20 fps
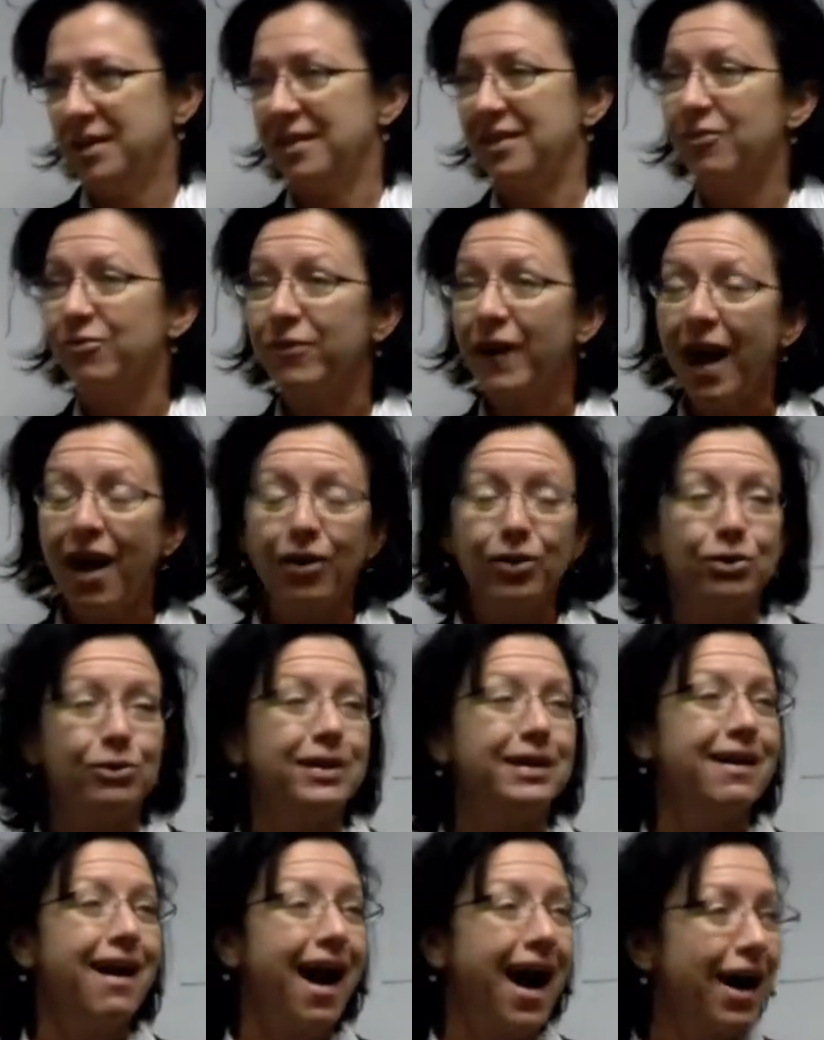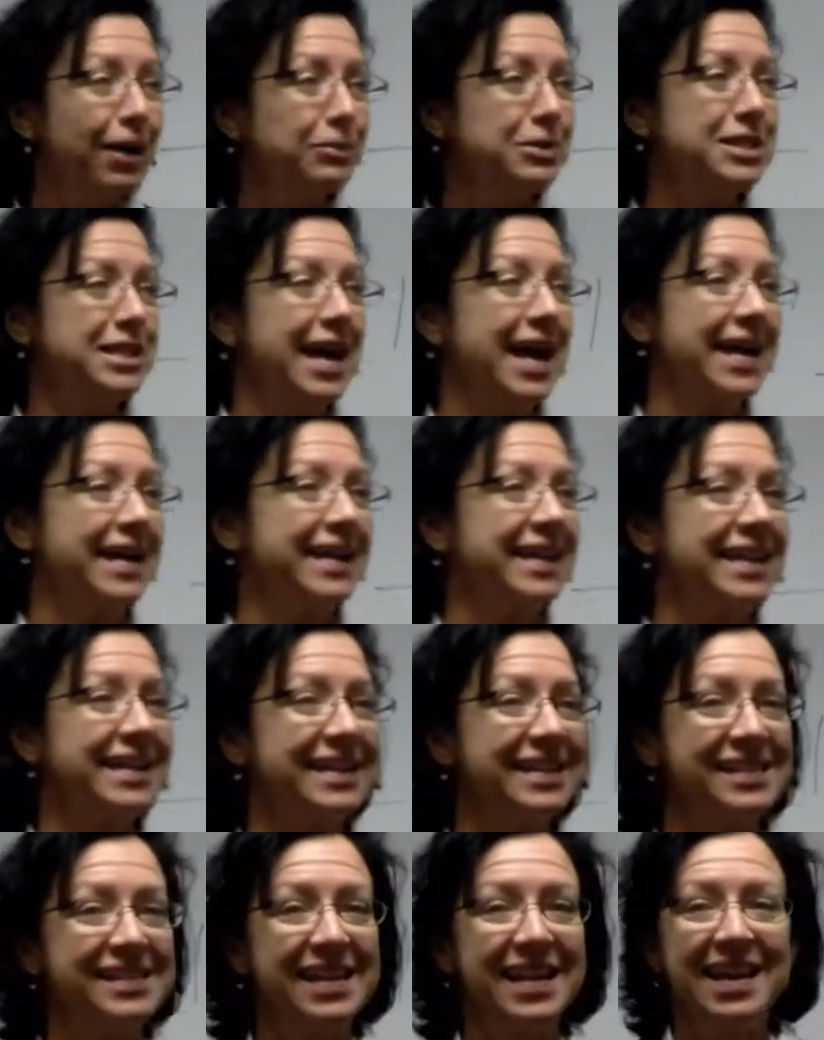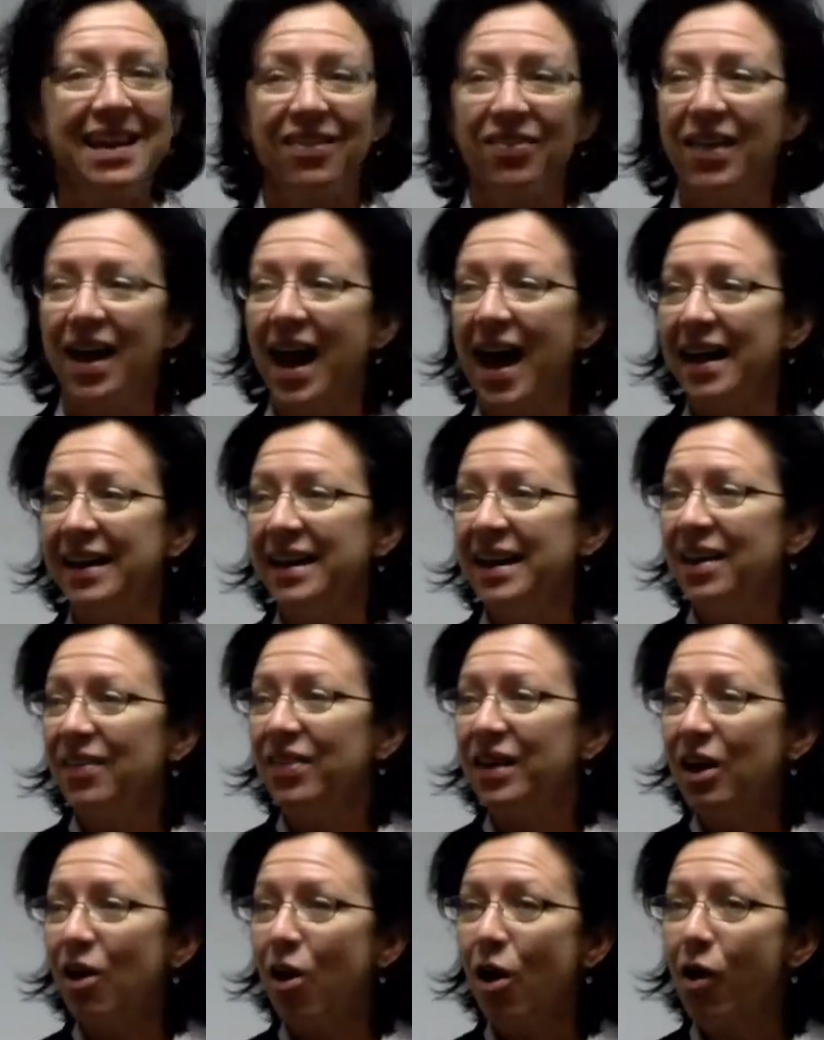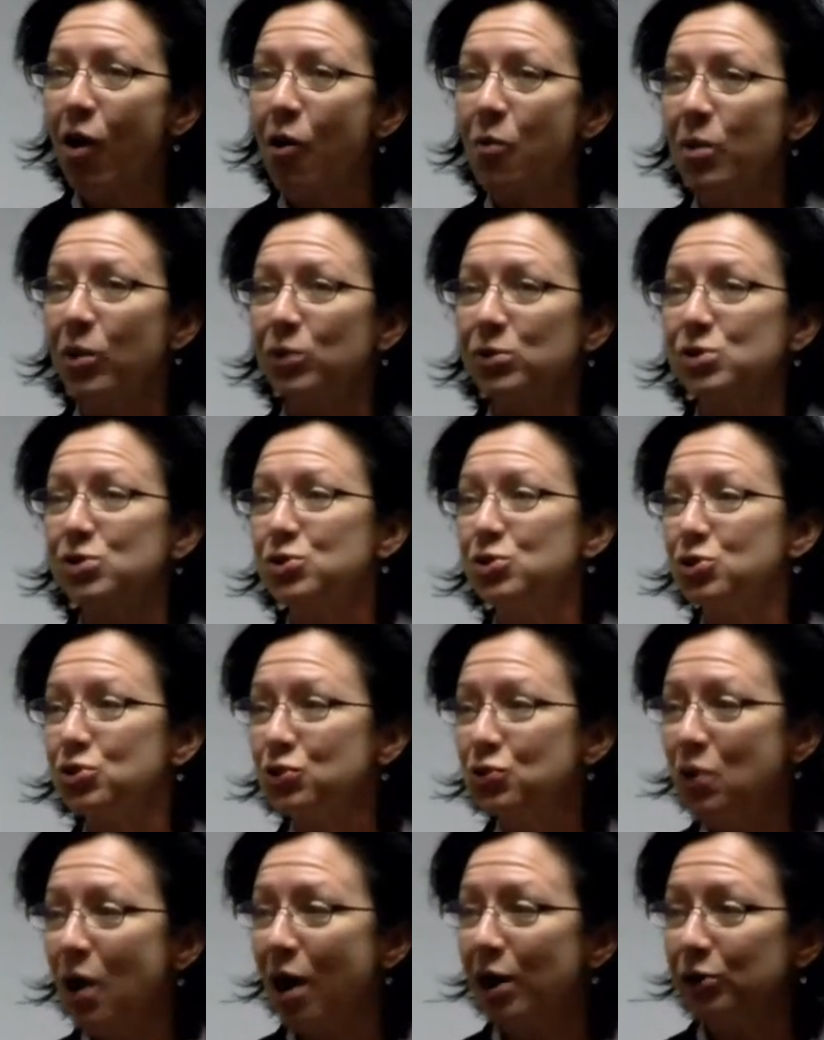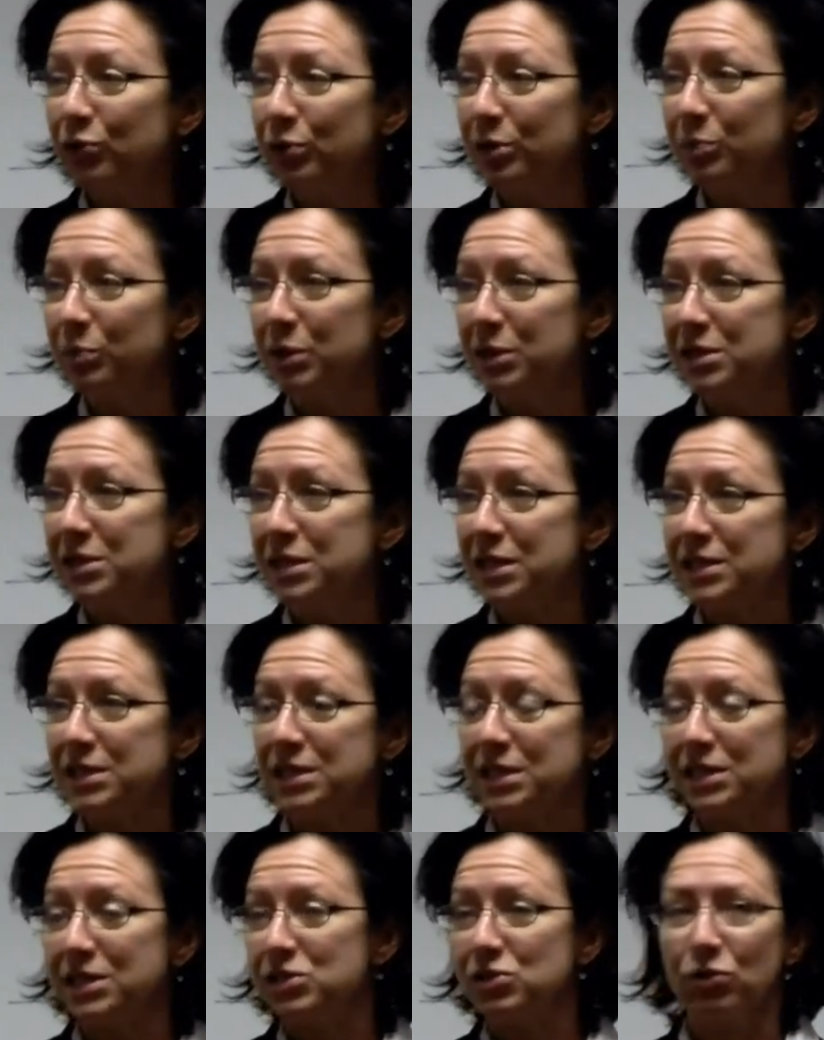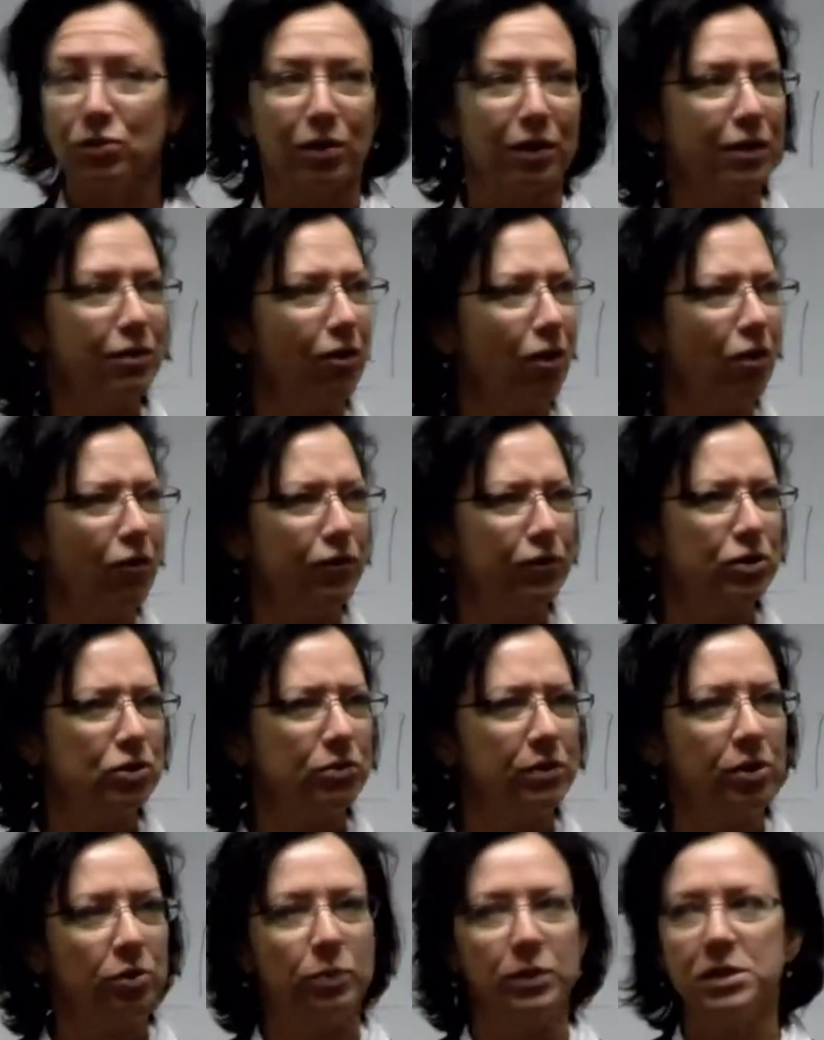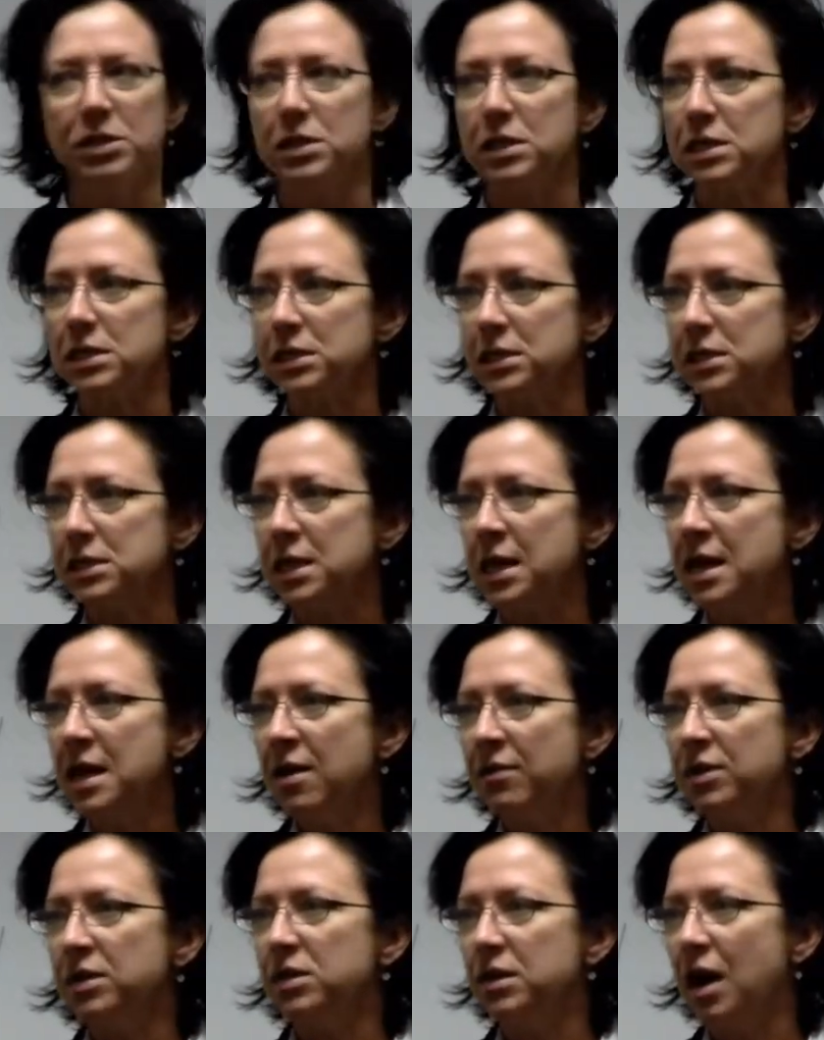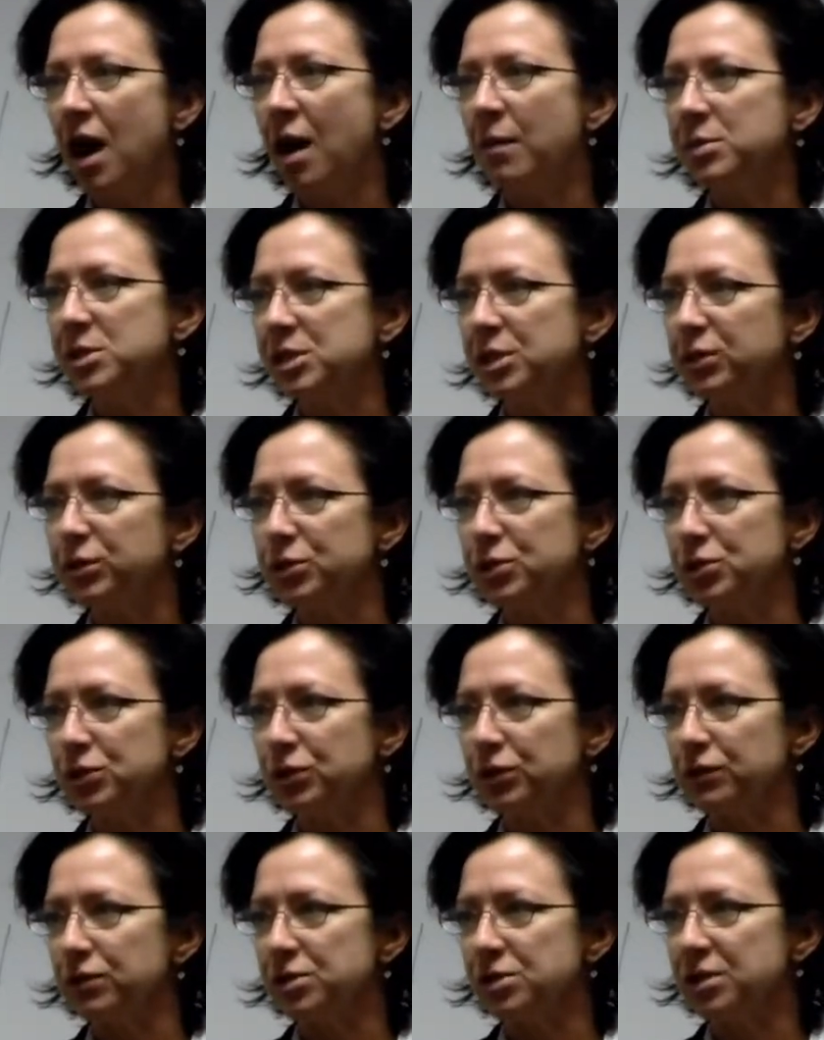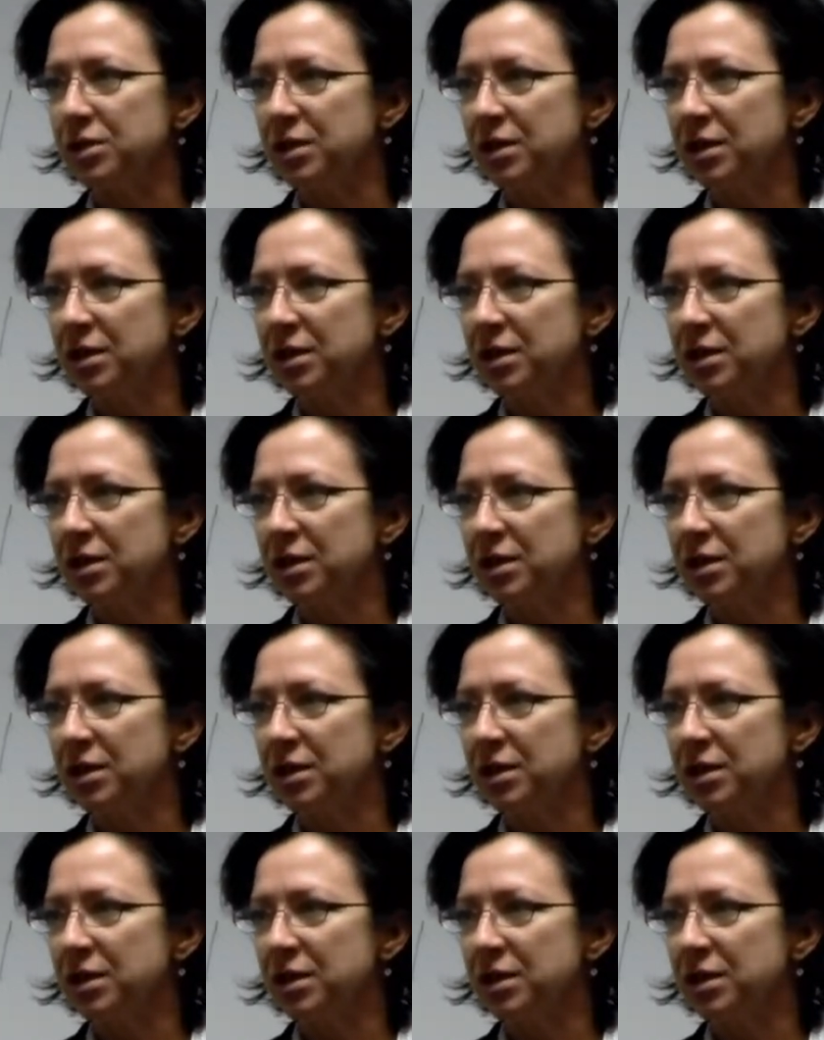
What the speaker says: The value in ComTank is that there are almost 200 businesses, or a little over 200 businesses, that the ComCenter serves